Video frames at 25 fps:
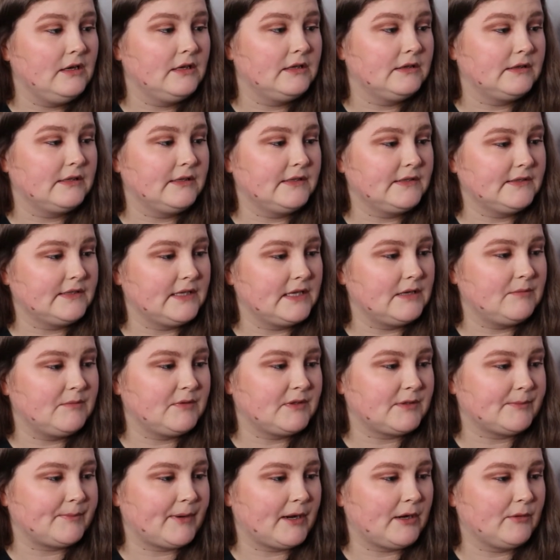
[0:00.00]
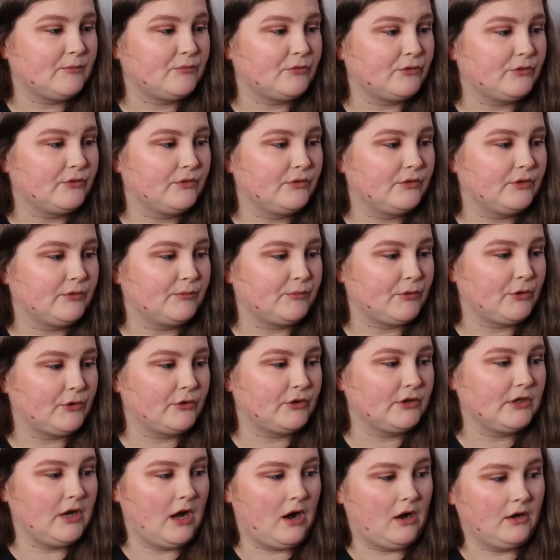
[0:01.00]
This theme is about the
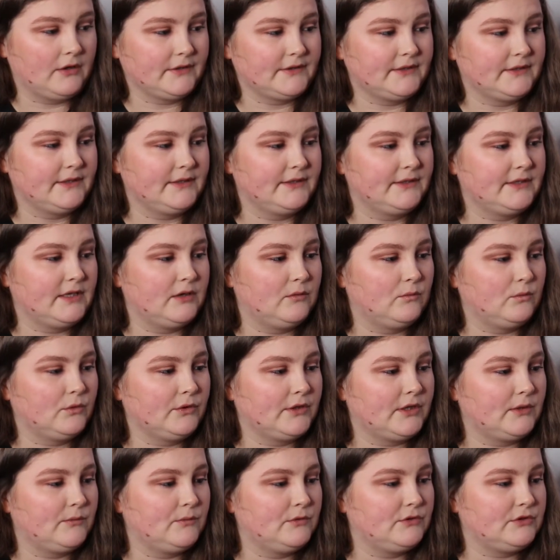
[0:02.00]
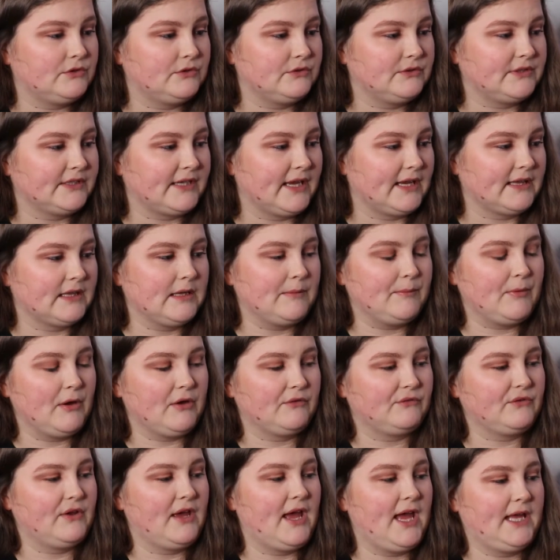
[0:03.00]
broken-hearted and what they would do to get their
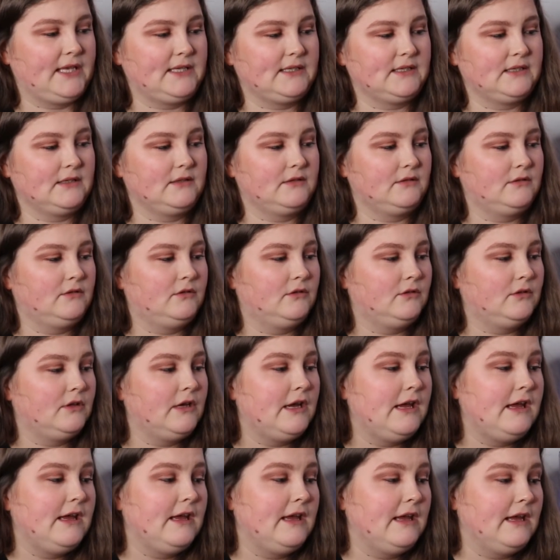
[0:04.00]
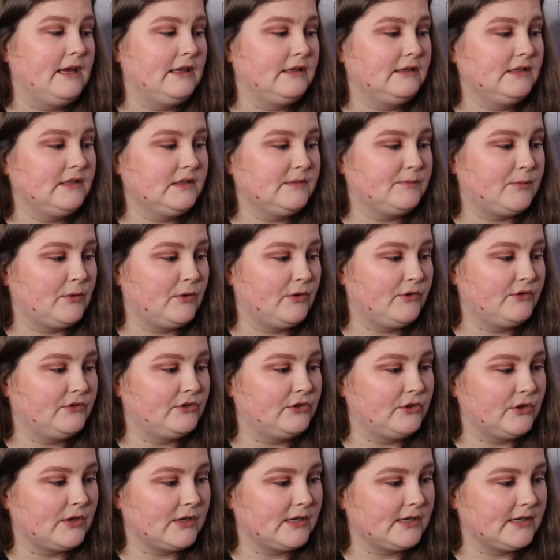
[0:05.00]
perfect ending. In this box,
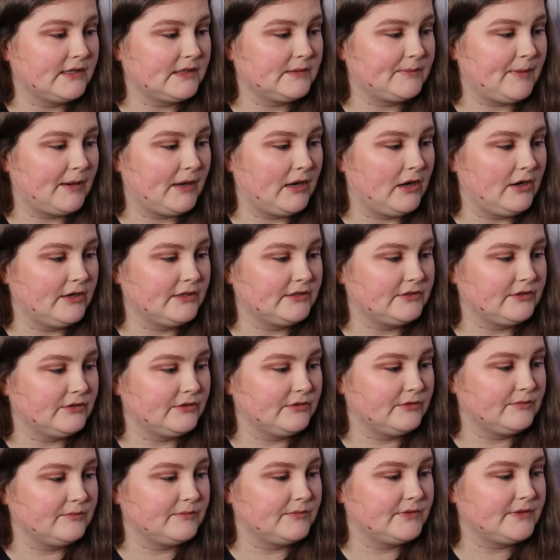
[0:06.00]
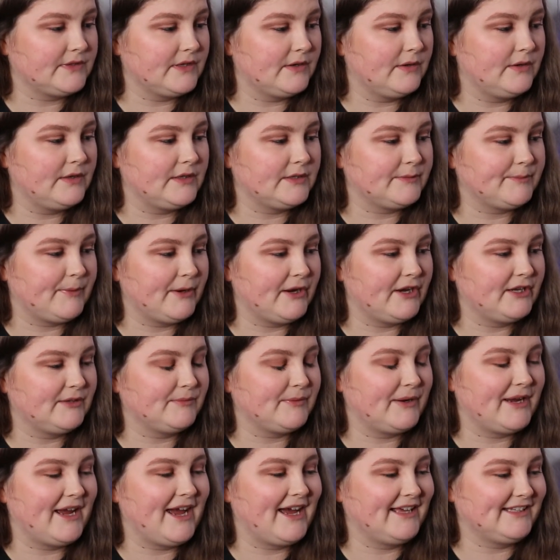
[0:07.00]
you can expect items inspired
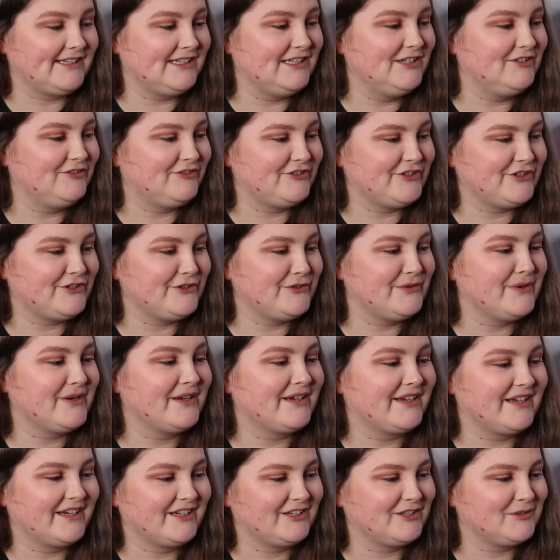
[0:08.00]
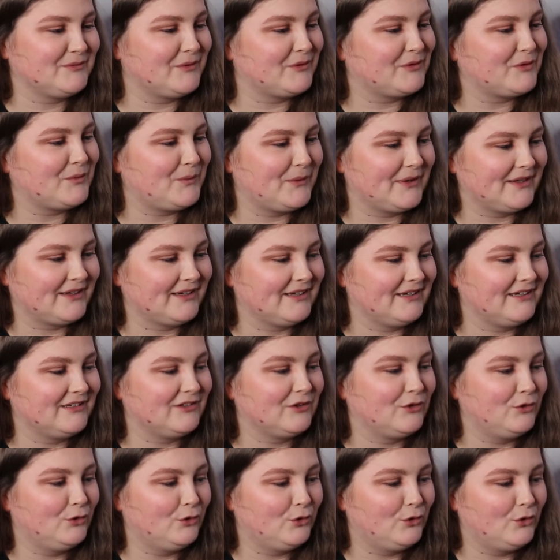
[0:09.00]
by Addie LaRue, Kingdom of the Wicked,
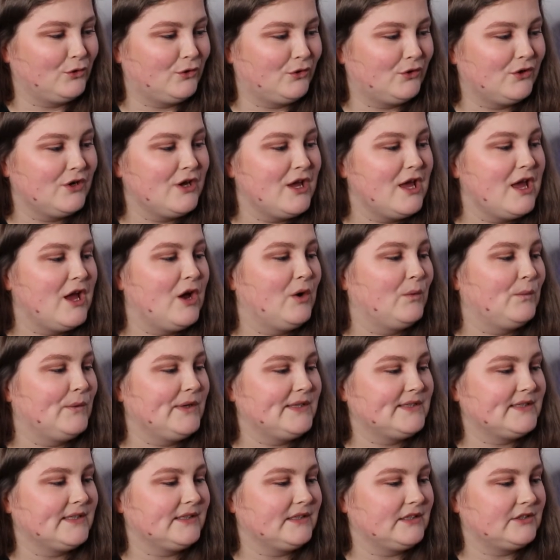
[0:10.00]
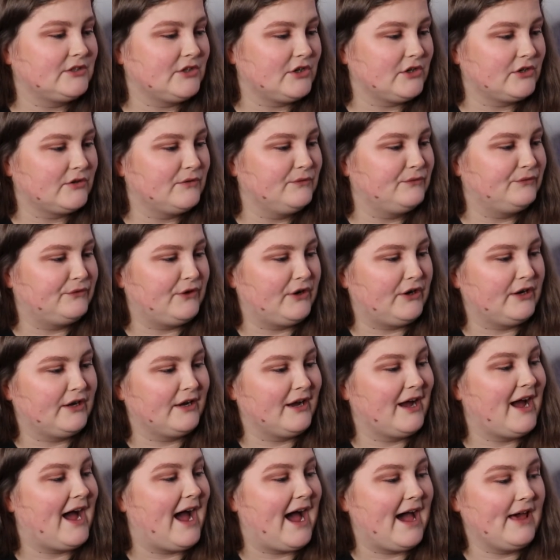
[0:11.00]
Lore, We Set the Dark on
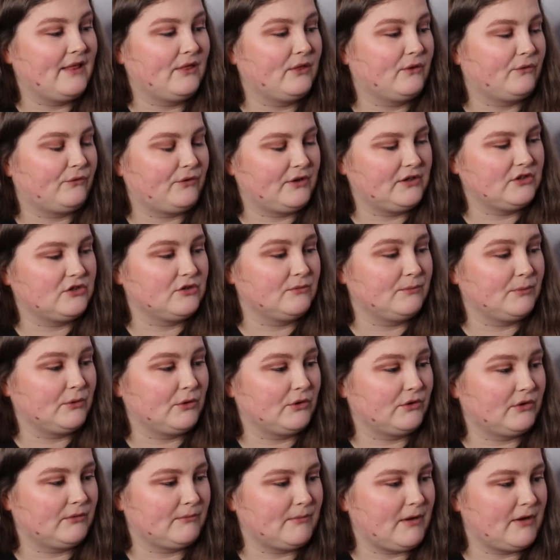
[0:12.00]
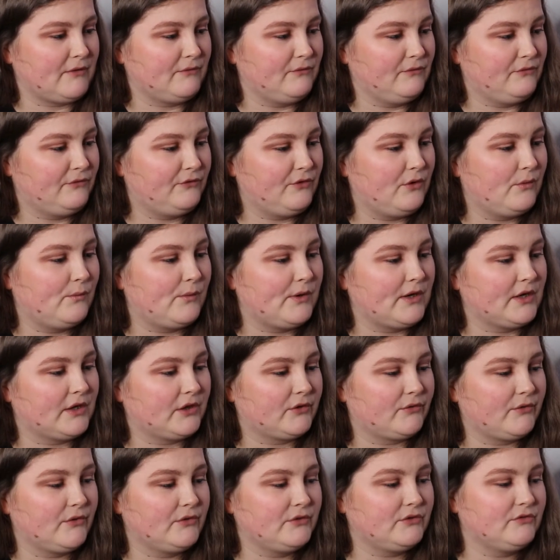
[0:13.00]
Fire, and the featured book of the month. We are
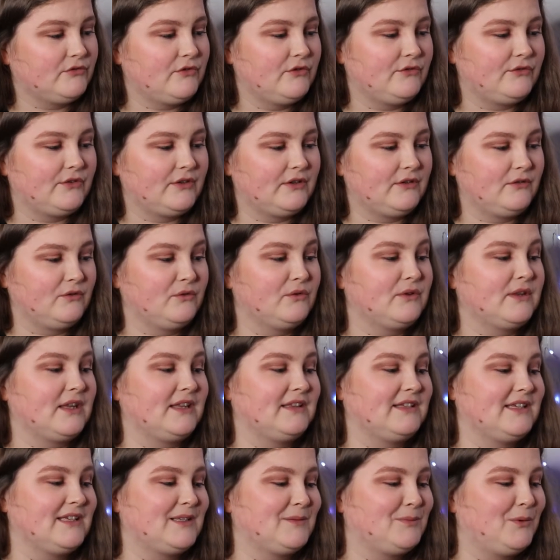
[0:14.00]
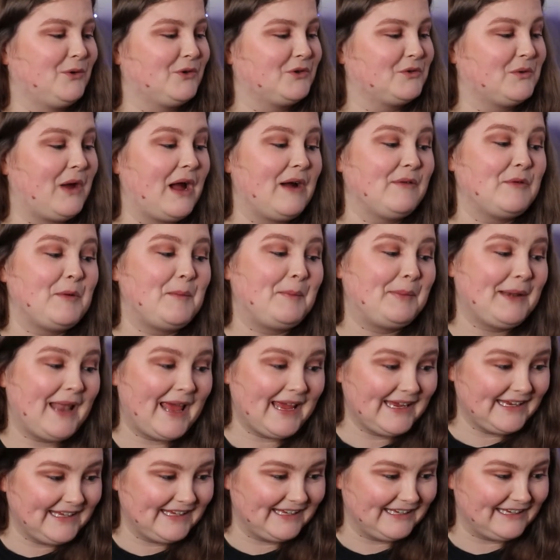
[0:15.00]
thrilled to reveal that this box will have a
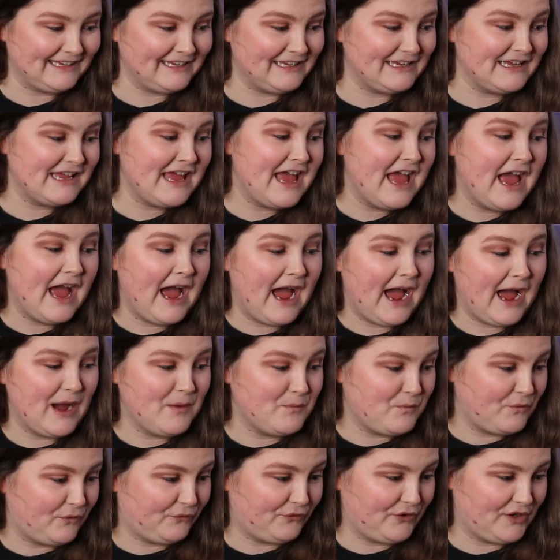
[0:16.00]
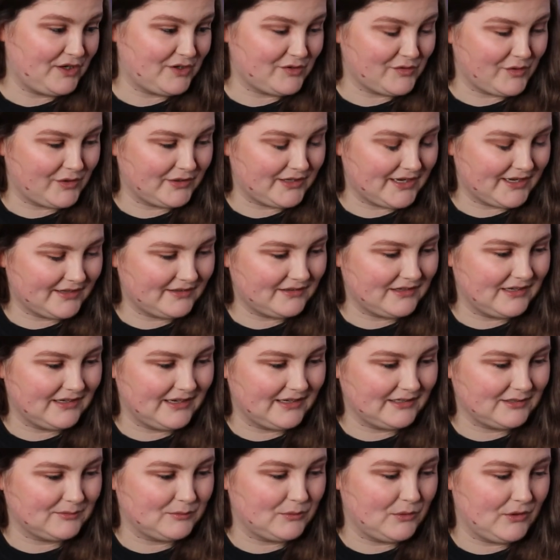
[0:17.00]
blanket and will feature our next
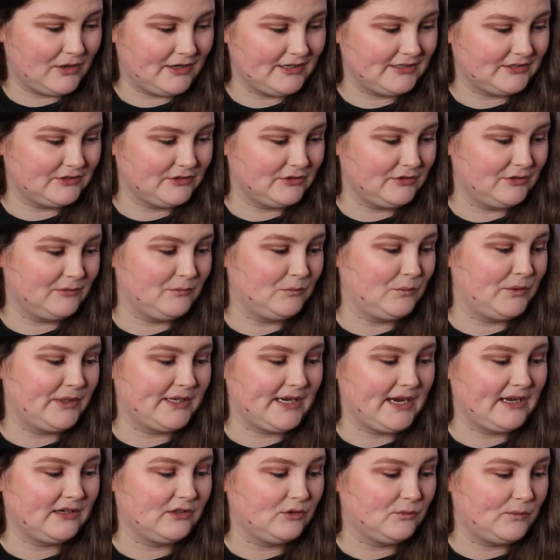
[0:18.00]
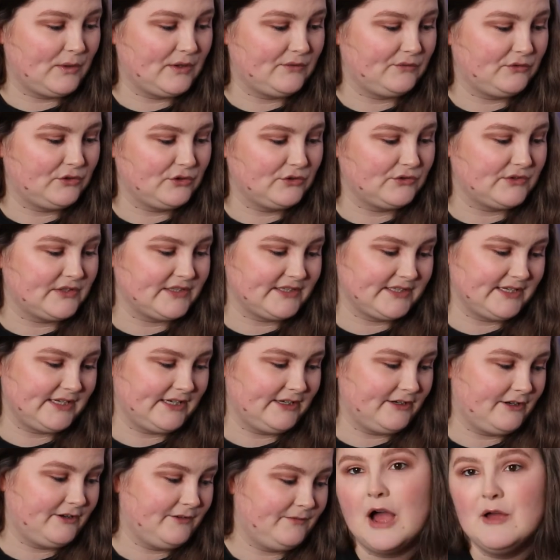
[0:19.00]
collectible item. We cannot wait for you to see
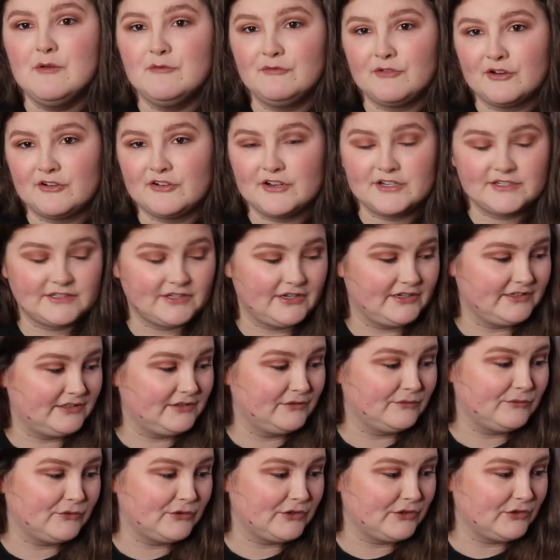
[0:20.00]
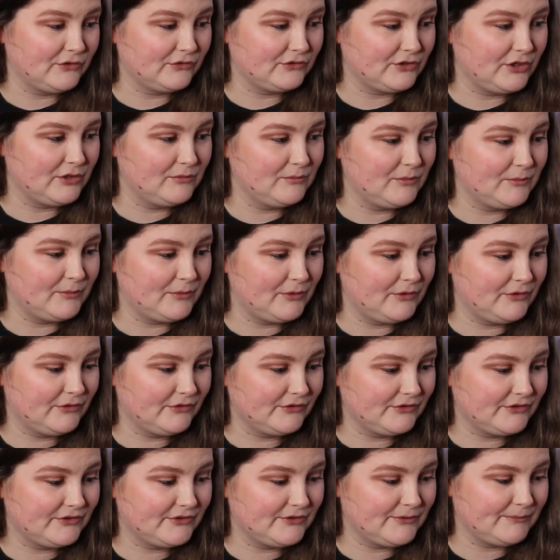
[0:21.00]
it. I'm very excited for the October
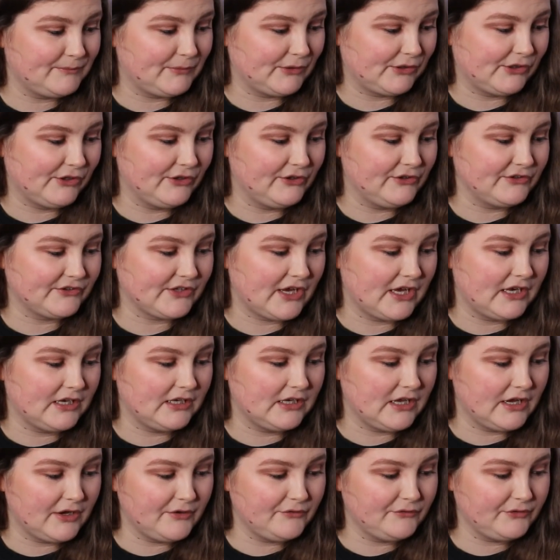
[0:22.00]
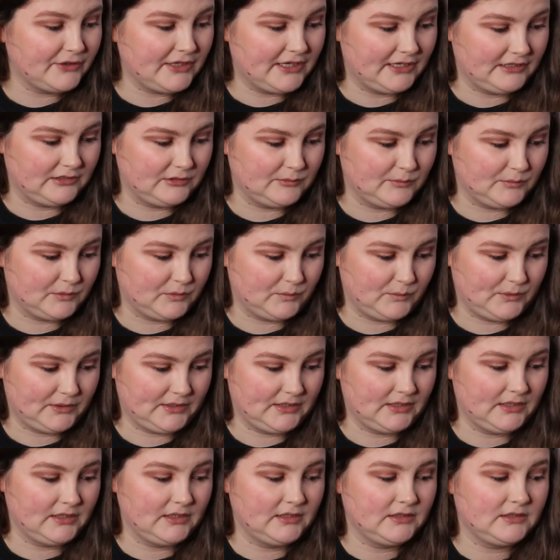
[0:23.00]
box because I love Kingdom of the
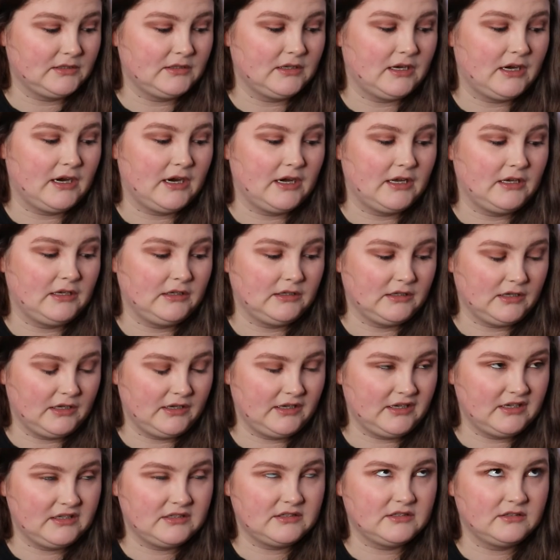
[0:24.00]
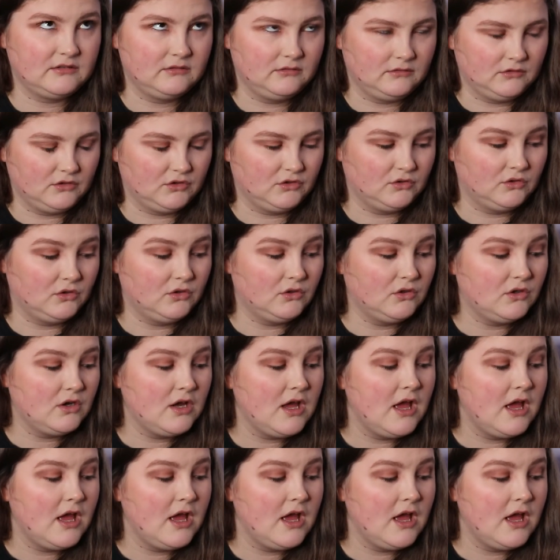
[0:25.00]
Wicked. I liked Lore.